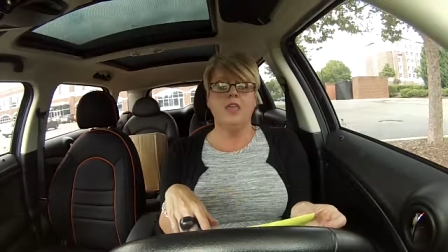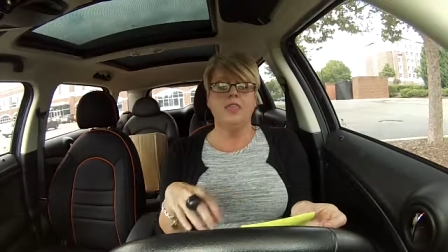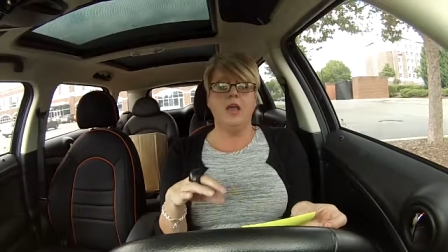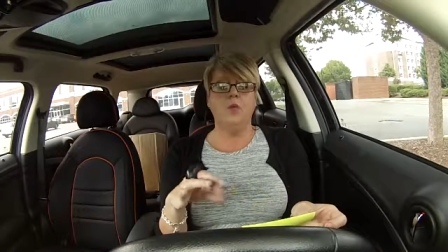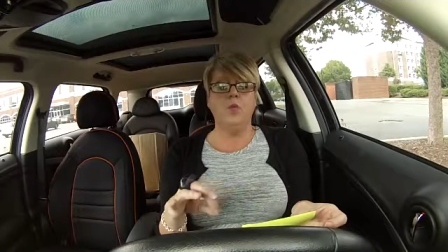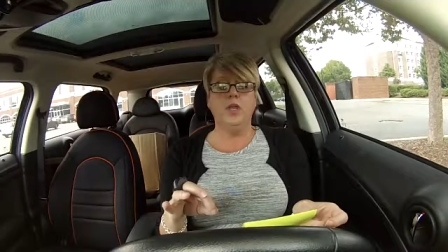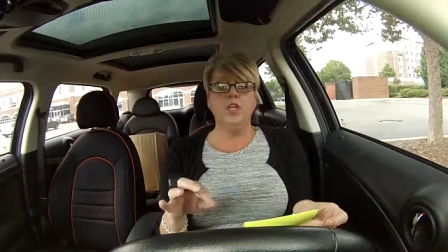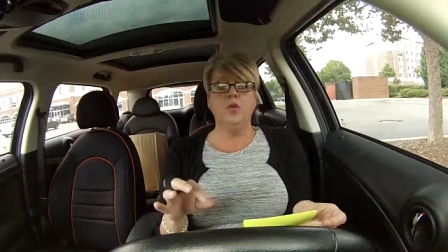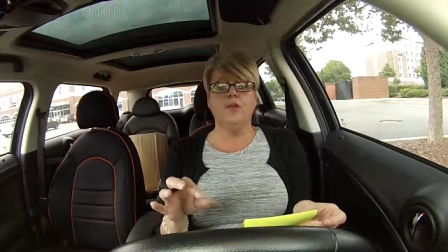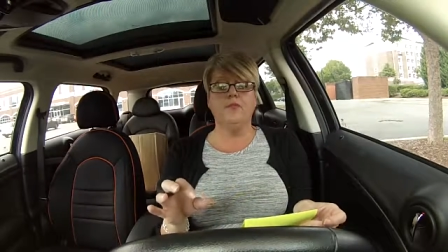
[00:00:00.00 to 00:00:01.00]
that when
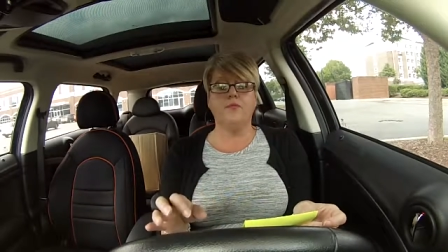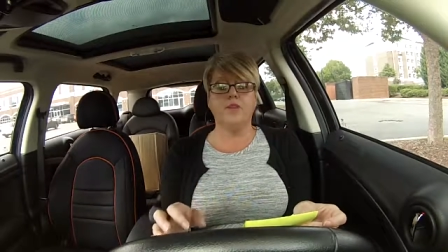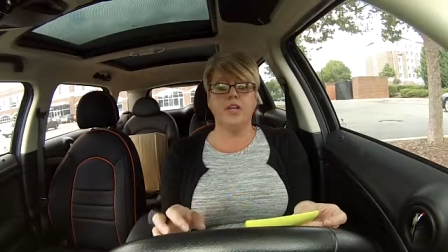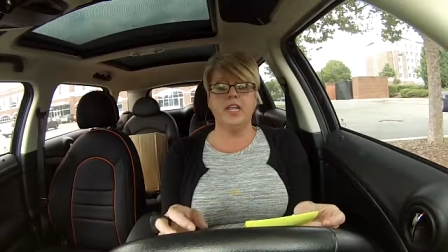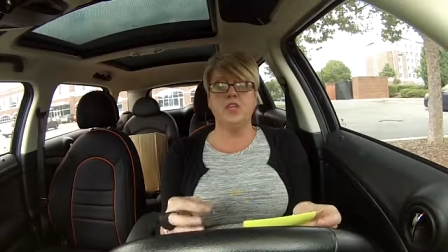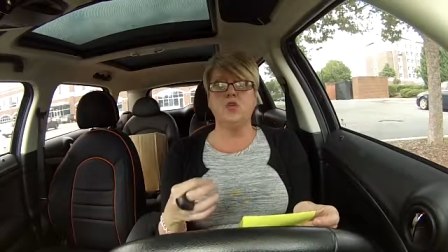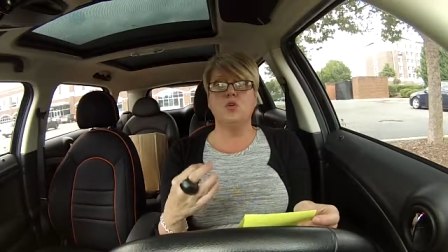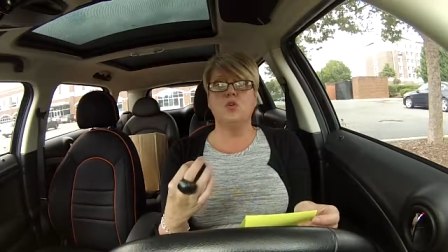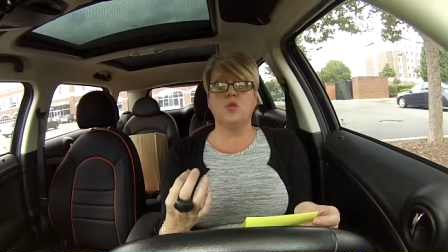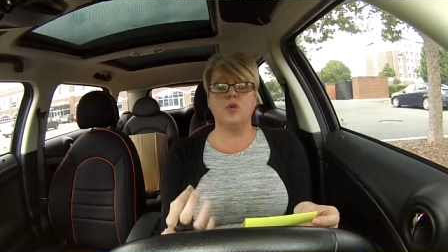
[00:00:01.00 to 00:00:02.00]
you are free,
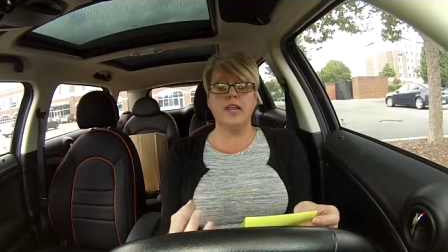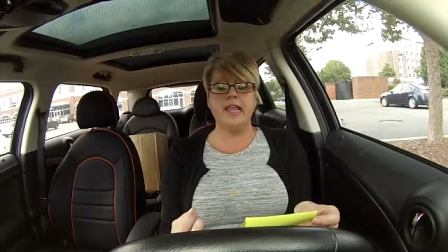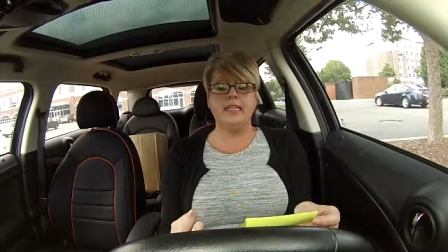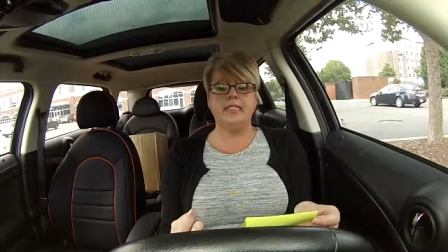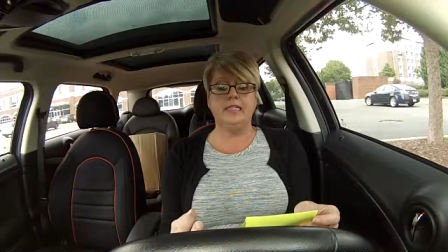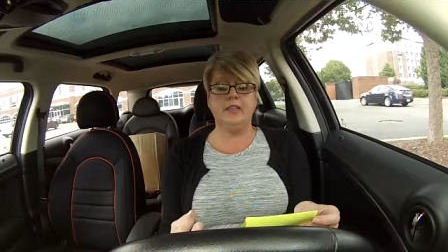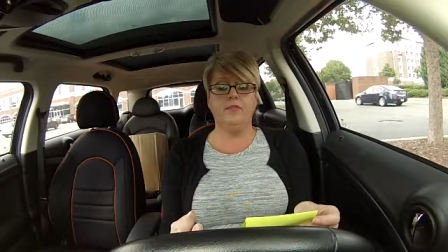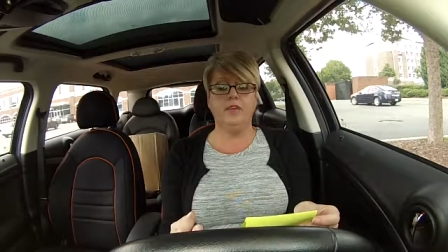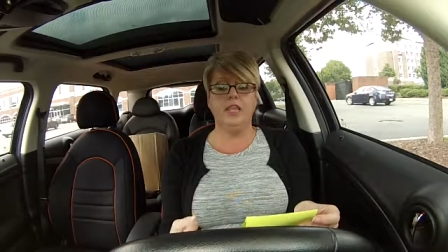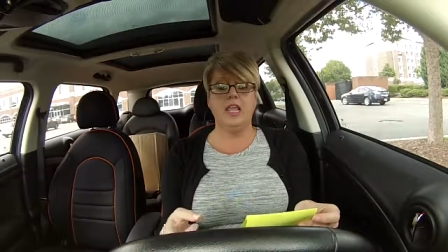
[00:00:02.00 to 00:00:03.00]
your
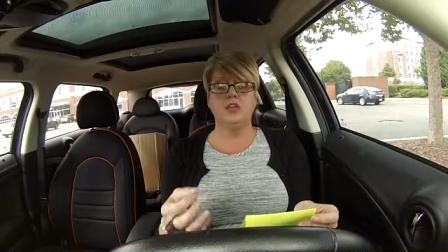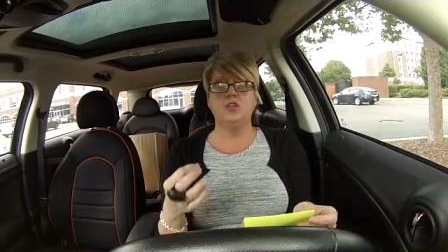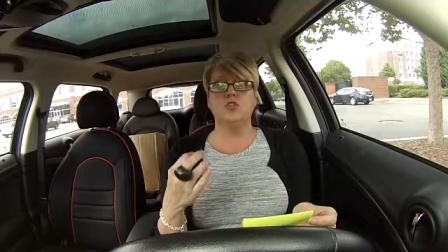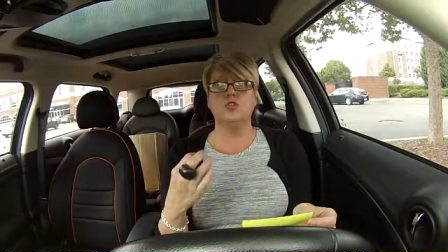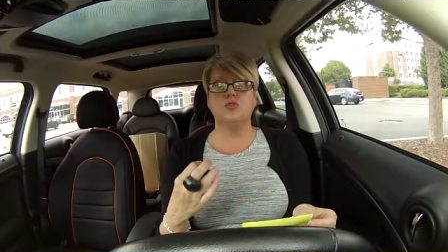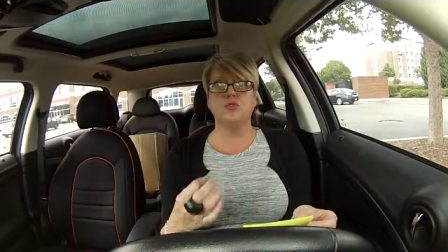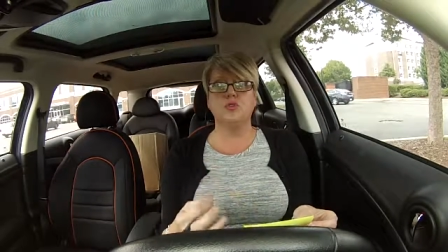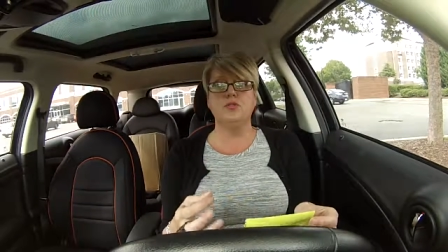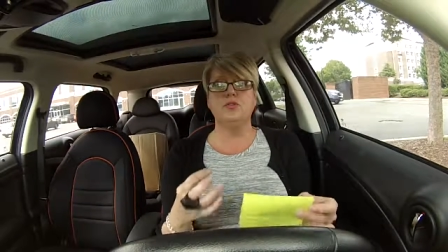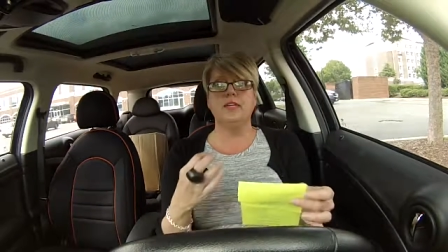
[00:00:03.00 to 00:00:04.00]
creativity and your
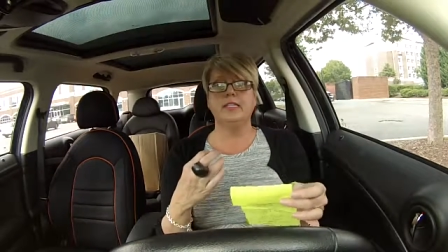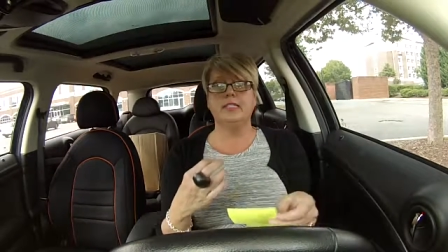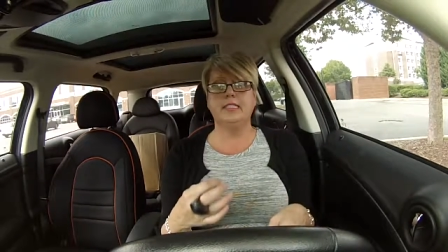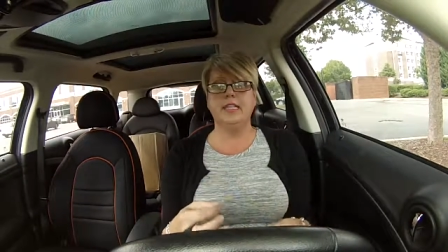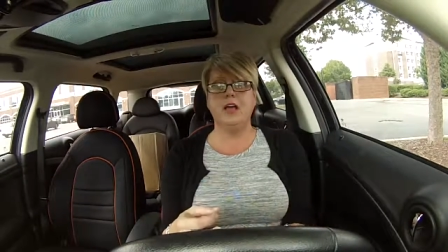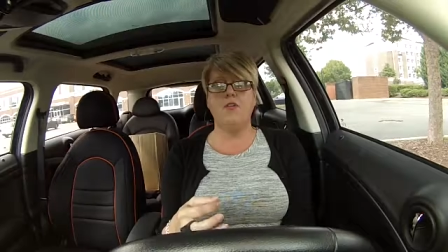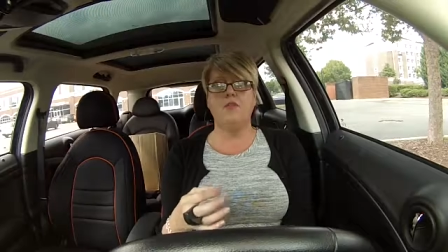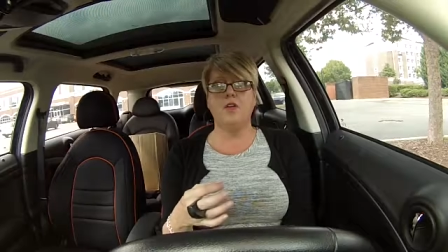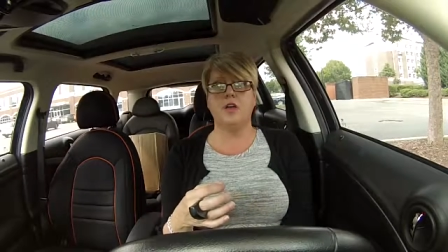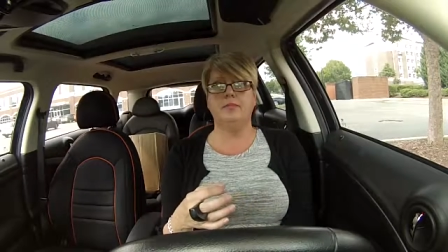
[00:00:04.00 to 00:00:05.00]
true
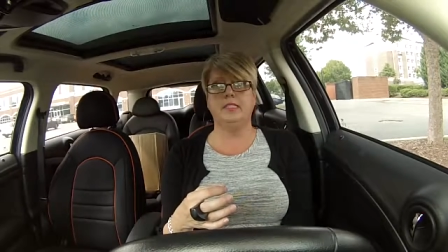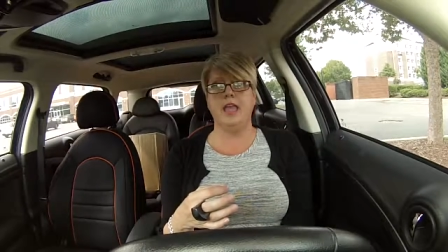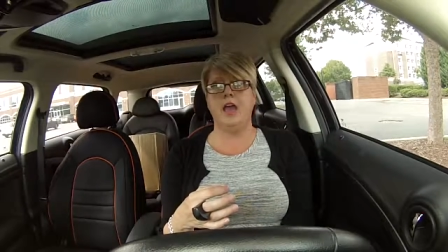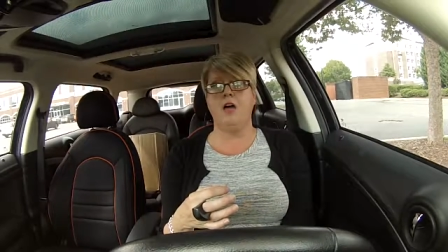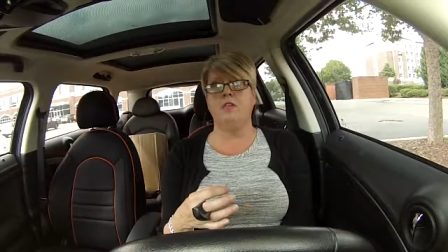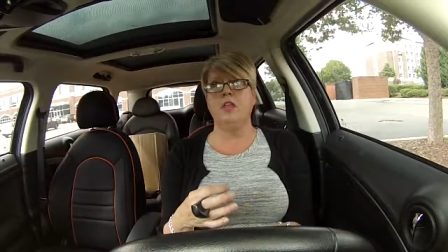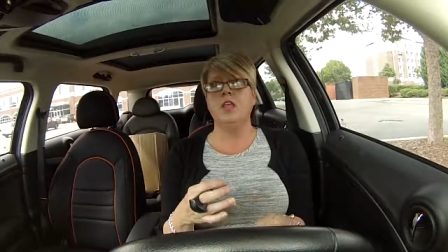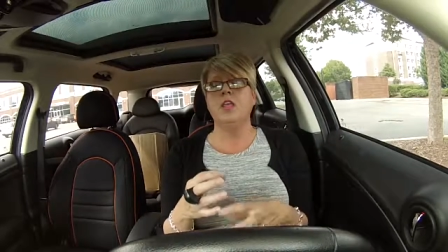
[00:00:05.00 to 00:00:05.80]
self comes out.